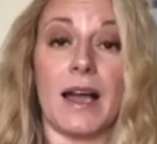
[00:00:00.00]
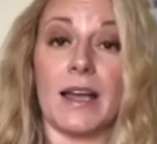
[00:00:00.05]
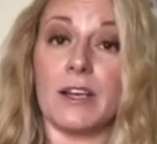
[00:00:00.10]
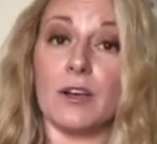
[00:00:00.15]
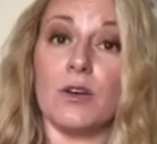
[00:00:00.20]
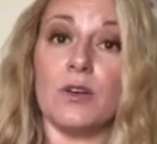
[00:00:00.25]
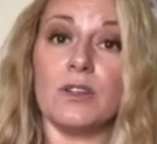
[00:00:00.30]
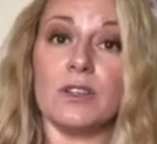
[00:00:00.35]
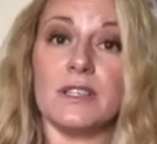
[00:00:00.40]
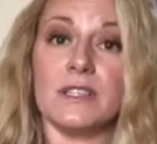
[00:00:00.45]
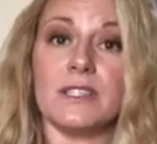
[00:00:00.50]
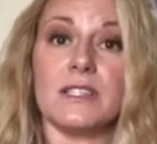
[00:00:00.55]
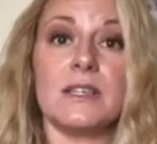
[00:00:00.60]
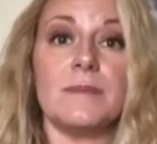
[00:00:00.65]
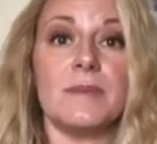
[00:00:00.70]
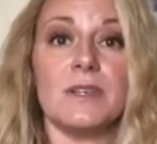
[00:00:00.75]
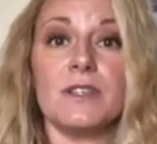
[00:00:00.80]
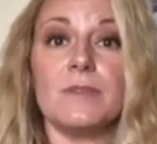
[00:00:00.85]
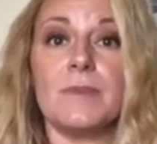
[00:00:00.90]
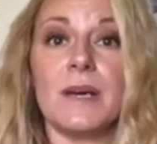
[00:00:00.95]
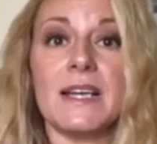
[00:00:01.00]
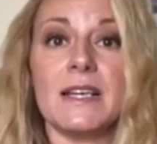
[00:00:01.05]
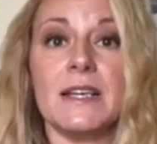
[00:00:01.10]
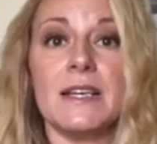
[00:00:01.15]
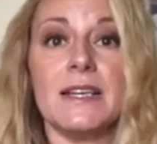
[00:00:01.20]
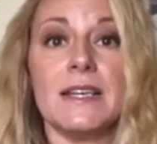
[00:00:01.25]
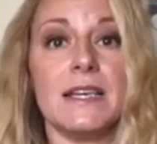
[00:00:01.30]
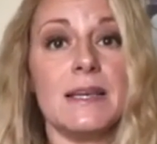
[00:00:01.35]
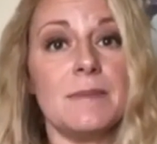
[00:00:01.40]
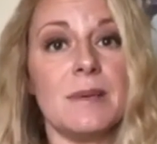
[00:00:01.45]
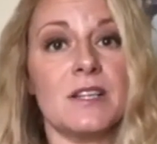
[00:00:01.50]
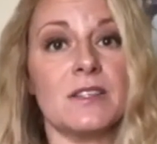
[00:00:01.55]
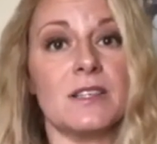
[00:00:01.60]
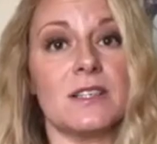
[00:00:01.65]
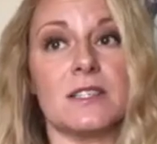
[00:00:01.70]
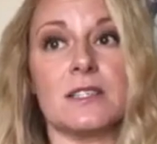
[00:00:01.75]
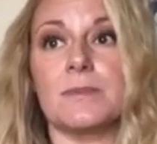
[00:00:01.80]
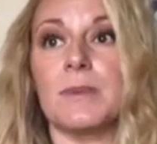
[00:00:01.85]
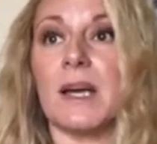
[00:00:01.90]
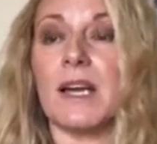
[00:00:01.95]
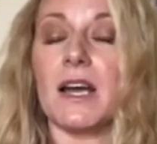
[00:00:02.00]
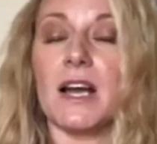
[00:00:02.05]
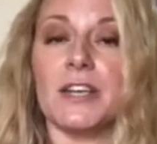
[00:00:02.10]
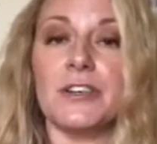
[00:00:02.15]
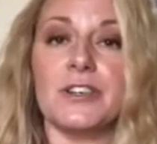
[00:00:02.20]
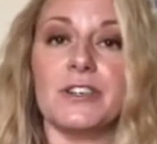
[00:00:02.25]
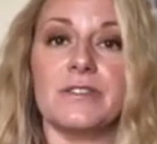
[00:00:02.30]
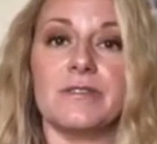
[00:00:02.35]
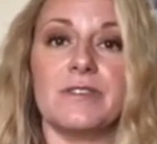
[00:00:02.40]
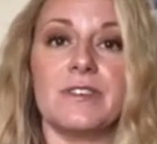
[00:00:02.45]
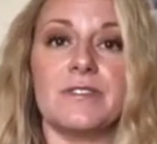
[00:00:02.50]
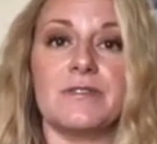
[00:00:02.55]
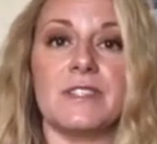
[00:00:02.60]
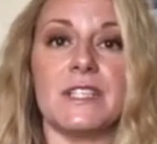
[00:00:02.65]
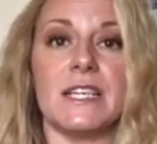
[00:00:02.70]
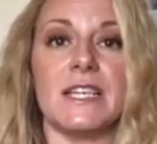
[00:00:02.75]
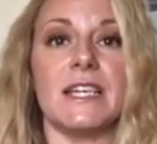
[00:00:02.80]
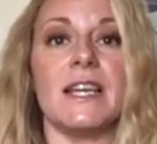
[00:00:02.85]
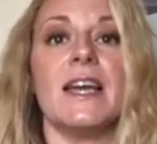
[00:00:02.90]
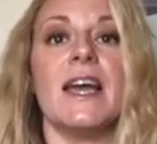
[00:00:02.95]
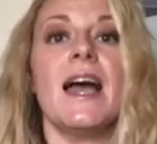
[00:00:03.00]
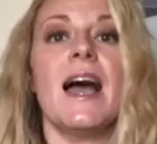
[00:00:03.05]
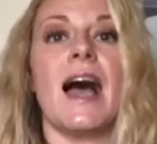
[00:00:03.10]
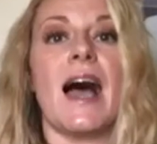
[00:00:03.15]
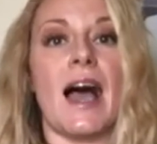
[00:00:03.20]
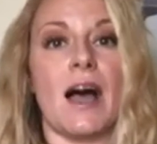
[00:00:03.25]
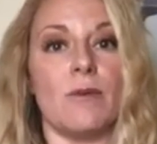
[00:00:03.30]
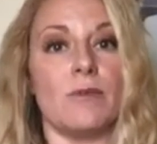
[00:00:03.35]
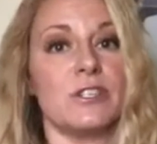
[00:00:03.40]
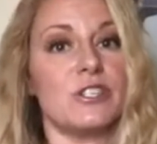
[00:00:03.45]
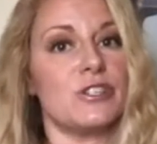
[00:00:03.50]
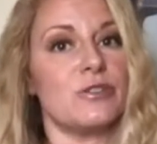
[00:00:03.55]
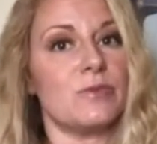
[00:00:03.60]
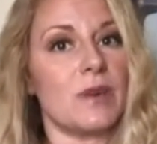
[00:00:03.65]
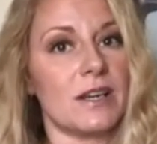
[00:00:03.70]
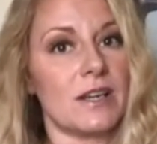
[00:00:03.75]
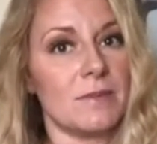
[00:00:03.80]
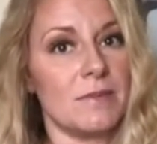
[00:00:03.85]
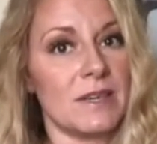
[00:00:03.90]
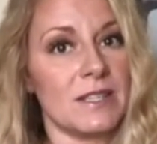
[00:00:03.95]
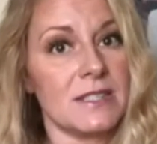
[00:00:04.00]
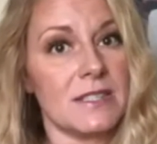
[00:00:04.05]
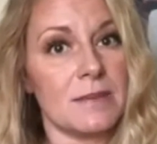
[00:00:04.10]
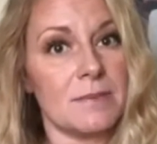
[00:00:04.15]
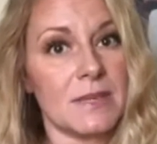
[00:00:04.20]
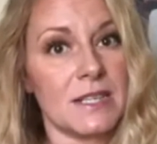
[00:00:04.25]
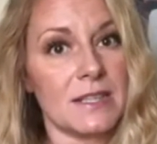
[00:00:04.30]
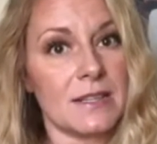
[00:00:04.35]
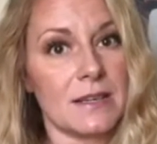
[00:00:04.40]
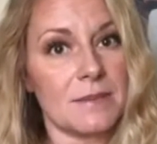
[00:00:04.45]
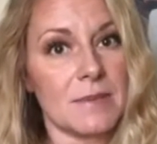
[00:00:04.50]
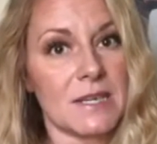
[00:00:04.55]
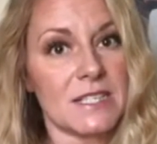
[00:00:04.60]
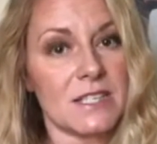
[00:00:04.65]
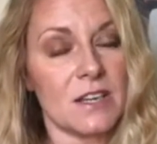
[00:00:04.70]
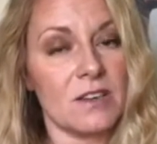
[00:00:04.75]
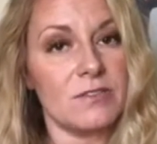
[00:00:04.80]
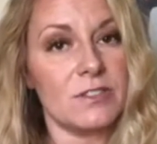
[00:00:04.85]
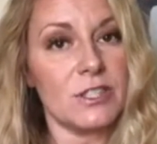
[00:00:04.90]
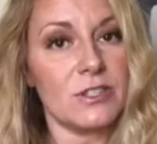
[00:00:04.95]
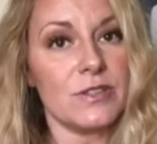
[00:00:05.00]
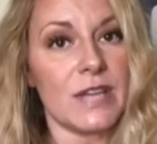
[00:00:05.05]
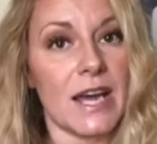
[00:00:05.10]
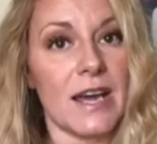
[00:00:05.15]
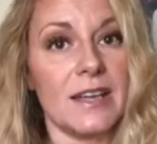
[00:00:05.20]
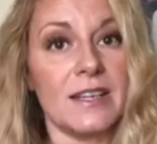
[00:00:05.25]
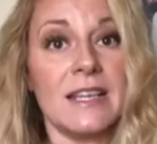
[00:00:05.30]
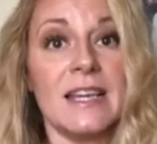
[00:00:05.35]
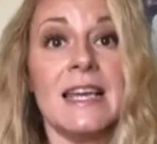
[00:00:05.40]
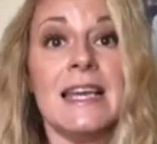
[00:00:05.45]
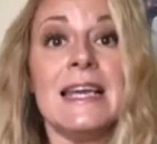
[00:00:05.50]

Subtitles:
goal is to build my email list by 150. How would you recommend somebody like myself do that?